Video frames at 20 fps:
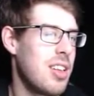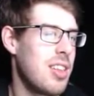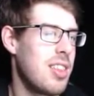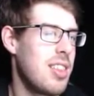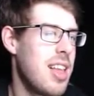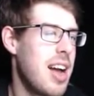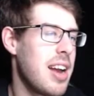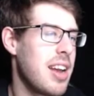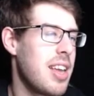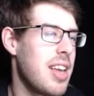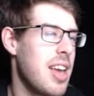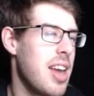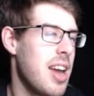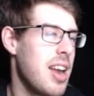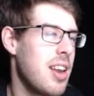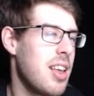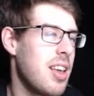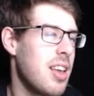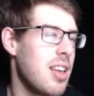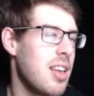That
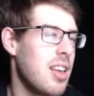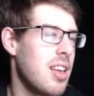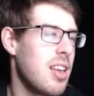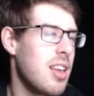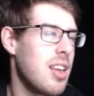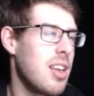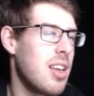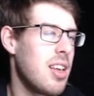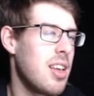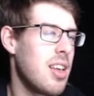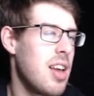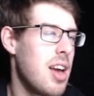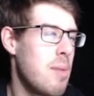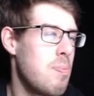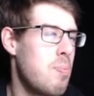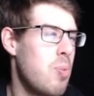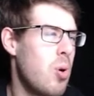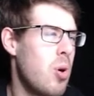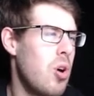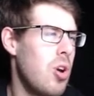kid.
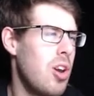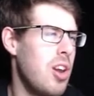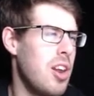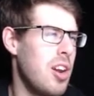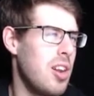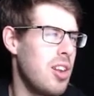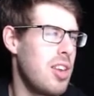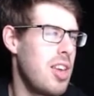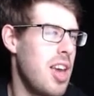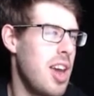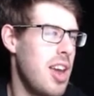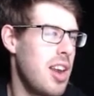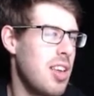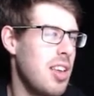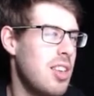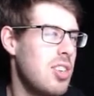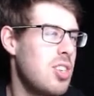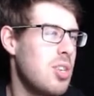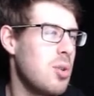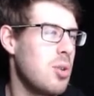That poor little kid.
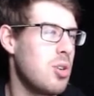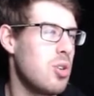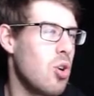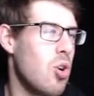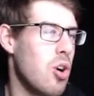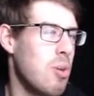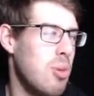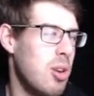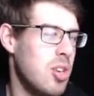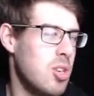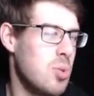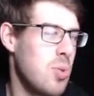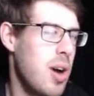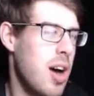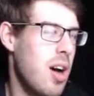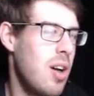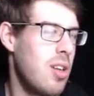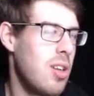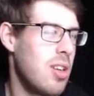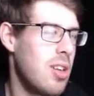He's so adorable as
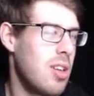well.